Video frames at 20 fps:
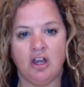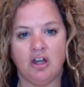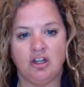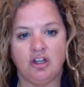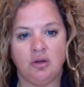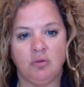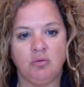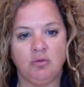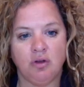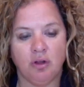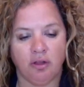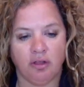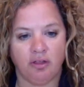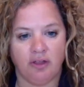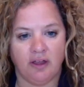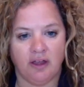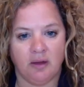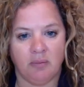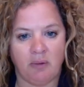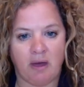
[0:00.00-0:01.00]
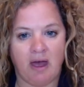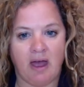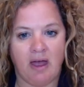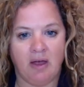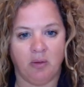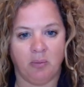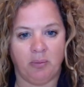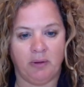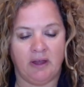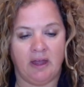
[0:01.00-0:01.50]
knew nothing about
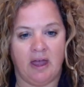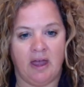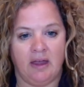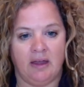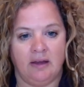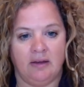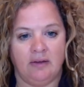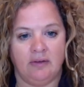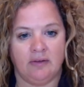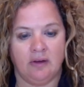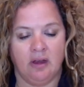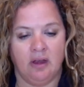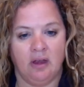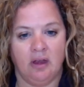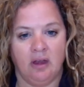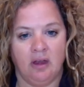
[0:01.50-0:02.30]
LPAs.